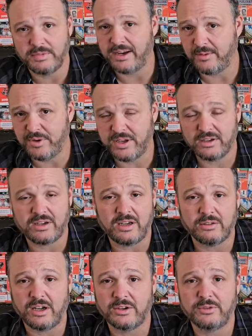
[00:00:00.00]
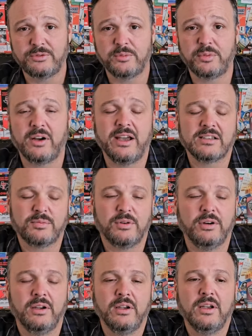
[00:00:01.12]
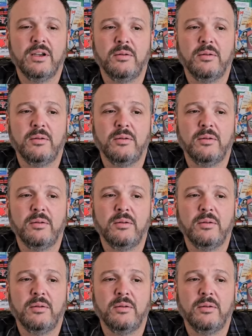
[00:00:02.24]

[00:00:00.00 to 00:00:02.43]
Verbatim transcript: I mean, not being a Colorado football expert,